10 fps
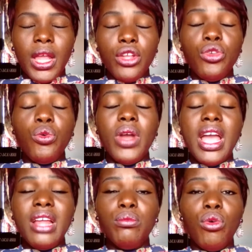you
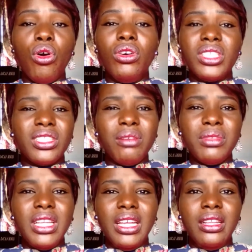earn more or
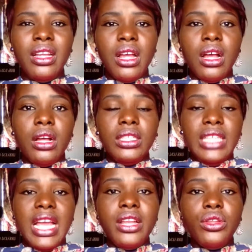something.
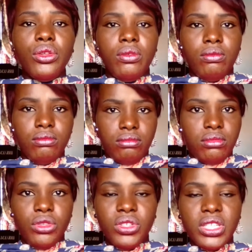Then
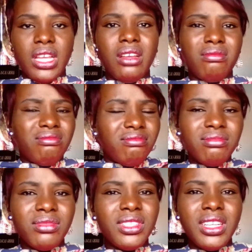you say,
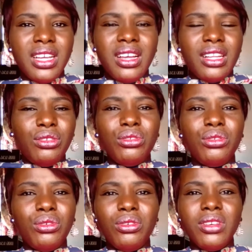I don't
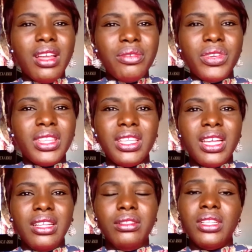know,
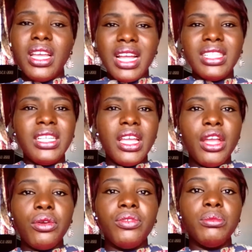everything. He can take
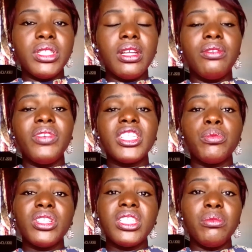care of himself.
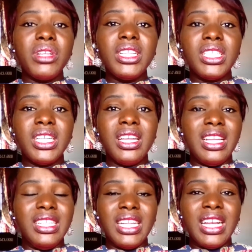Responsibility
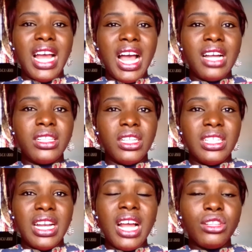is an
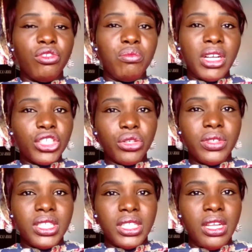act of
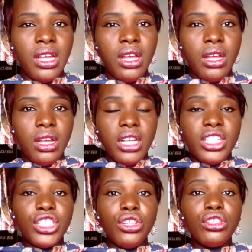maturity. It
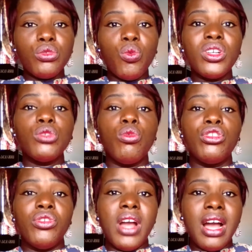is not
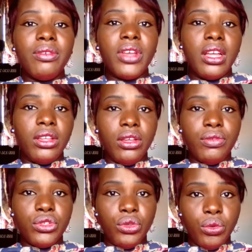what you have can
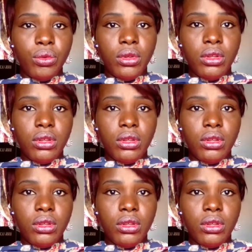give to you.